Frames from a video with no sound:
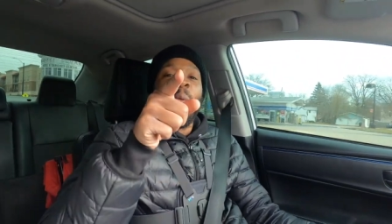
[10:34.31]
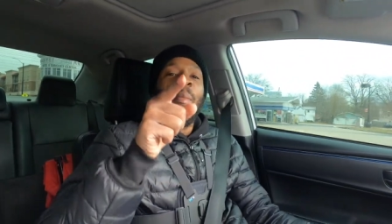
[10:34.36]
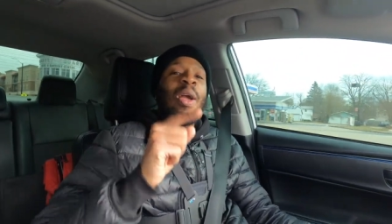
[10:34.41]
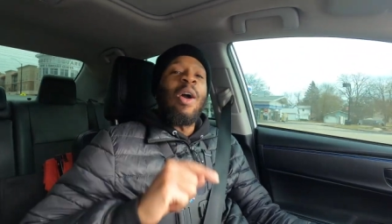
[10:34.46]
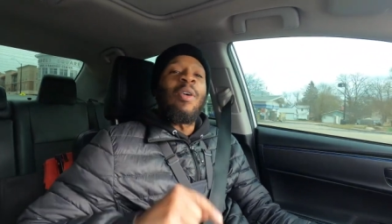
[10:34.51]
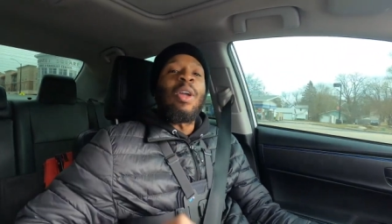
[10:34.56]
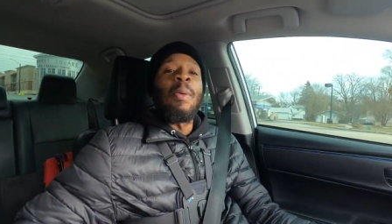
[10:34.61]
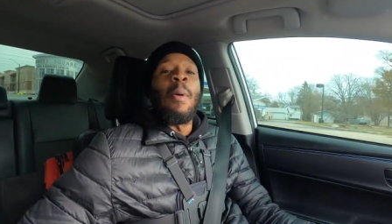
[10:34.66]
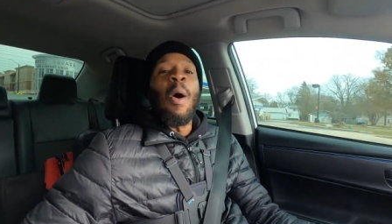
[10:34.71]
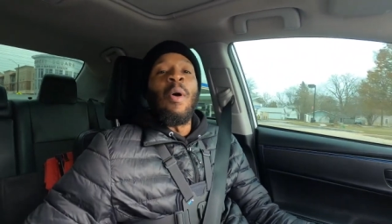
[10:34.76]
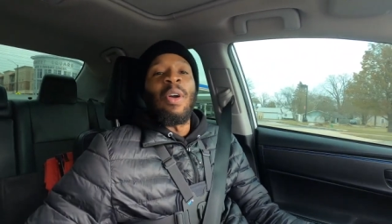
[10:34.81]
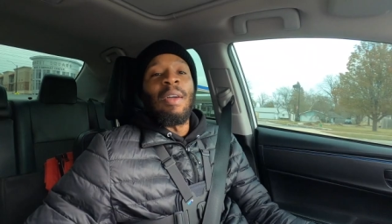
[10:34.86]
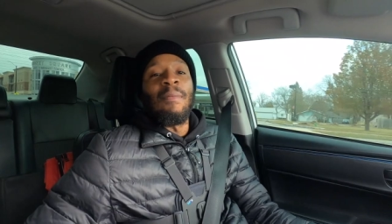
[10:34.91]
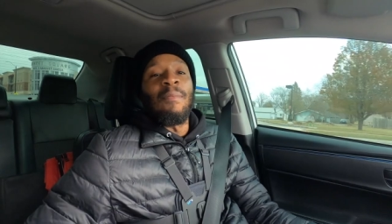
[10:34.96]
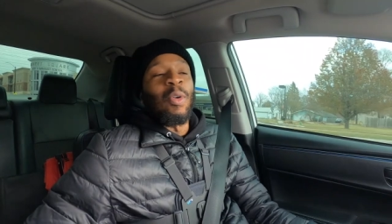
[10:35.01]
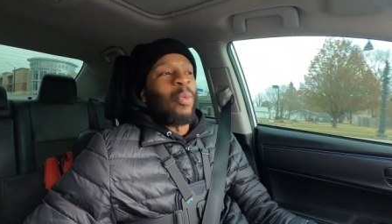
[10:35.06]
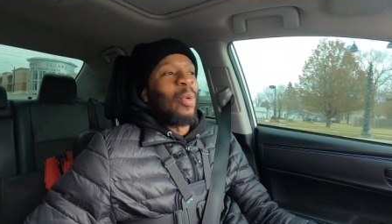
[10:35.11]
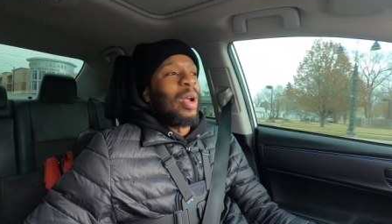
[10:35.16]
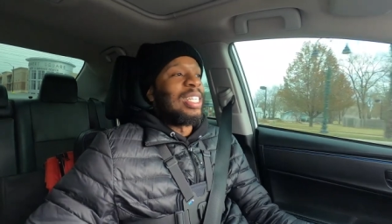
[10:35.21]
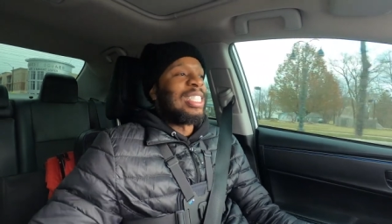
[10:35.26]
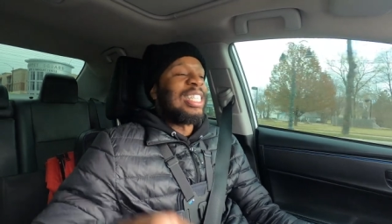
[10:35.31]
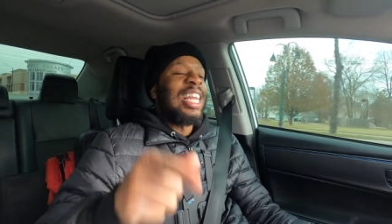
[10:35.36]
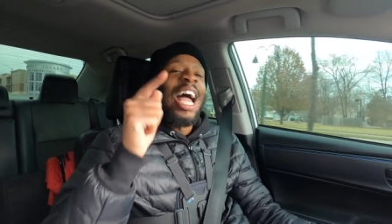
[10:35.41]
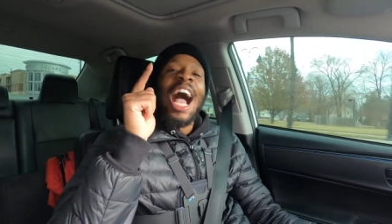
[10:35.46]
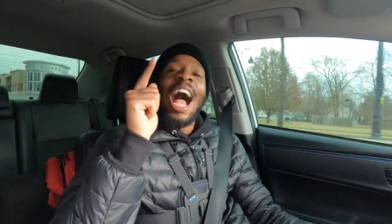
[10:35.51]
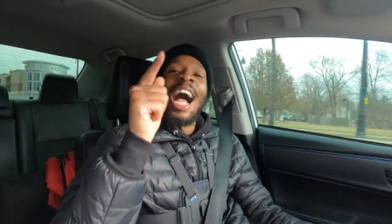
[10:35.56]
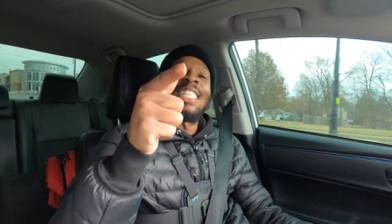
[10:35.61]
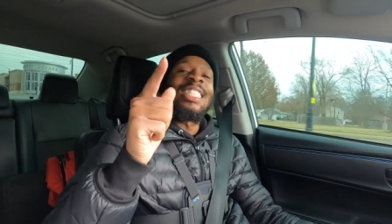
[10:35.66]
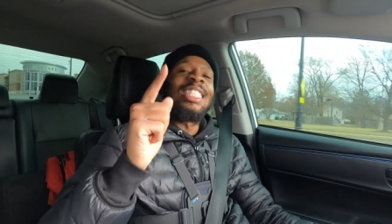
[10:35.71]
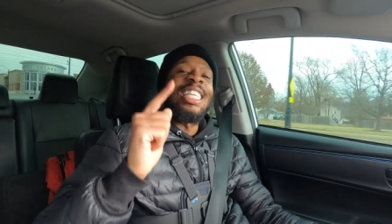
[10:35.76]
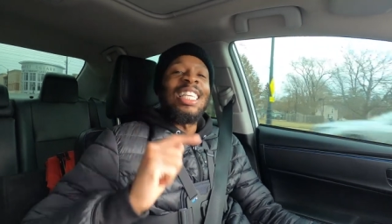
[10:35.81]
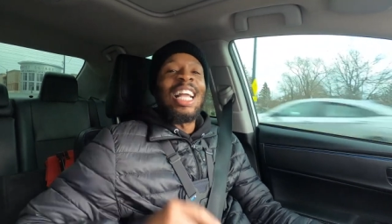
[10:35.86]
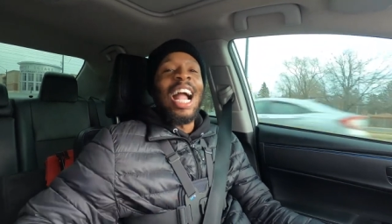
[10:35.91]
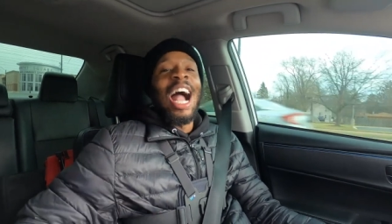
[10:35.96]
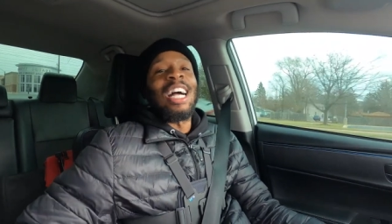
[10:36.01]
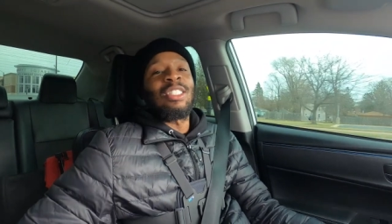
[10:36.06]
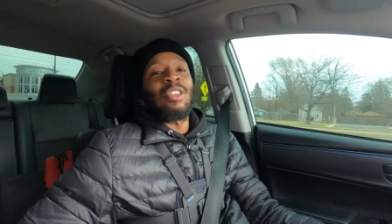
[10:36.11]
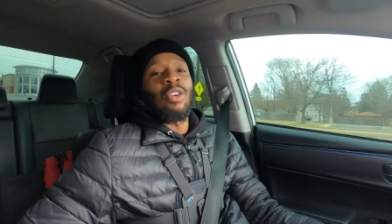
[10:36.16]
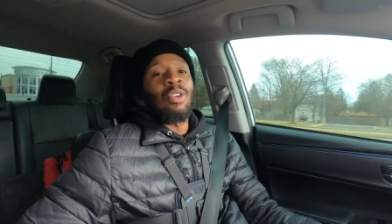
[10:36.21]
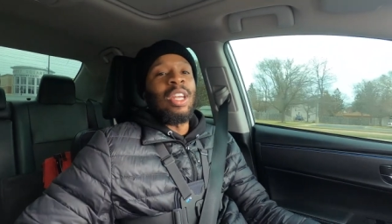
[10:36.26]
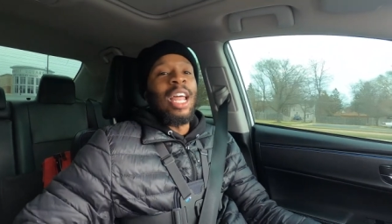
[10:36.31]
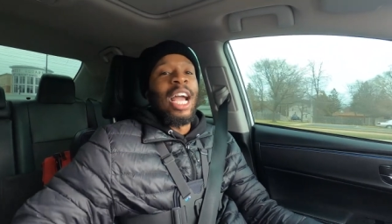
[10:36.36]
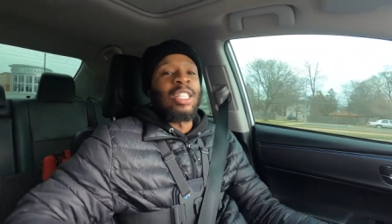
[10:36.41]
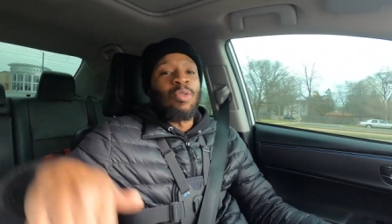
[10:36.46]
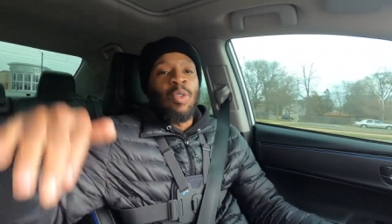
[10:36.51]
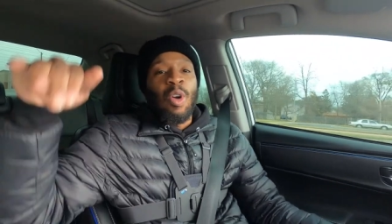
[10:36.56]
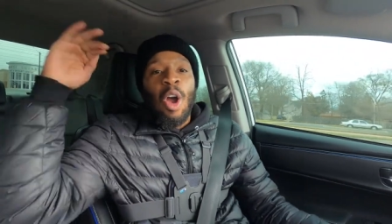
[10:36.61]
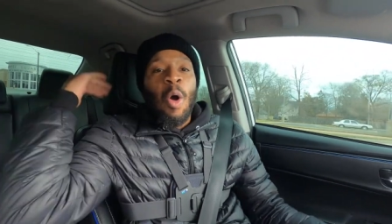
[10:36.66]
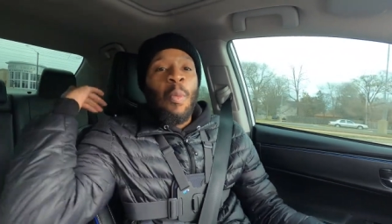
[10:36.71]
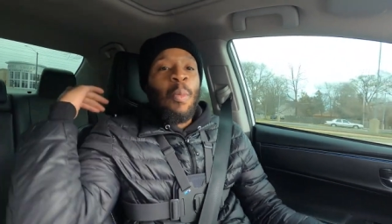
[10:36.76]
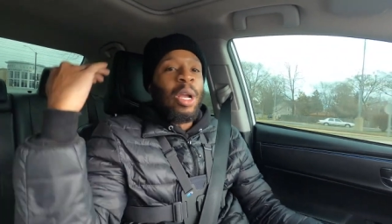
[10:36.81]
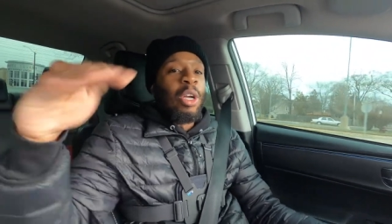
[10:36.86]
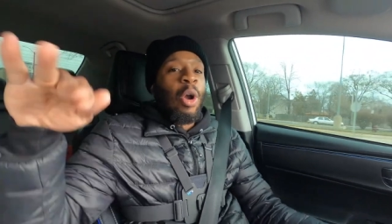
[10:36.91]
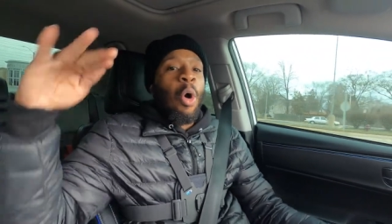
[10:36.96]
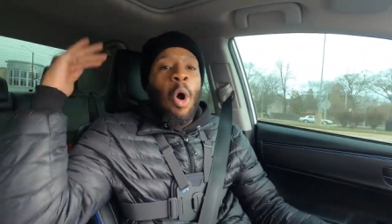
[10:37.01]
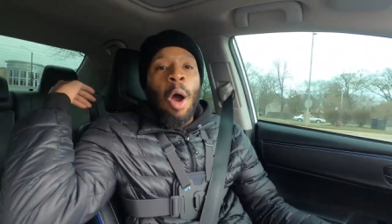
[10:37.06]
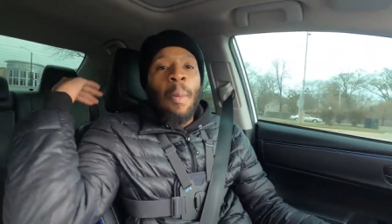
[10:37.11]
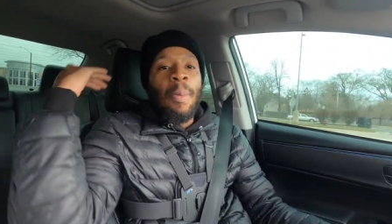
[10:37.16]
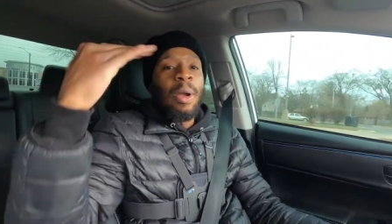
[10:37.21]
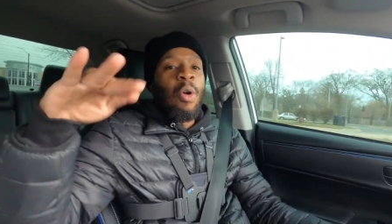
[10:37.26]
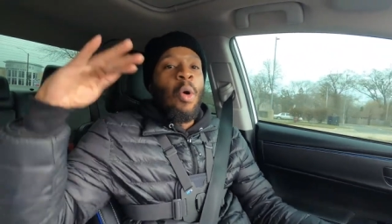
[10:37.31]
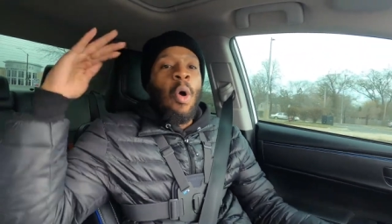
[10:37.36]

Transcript: We gonna keep on giving them a reason. I'll see you guys on the next one. We going, we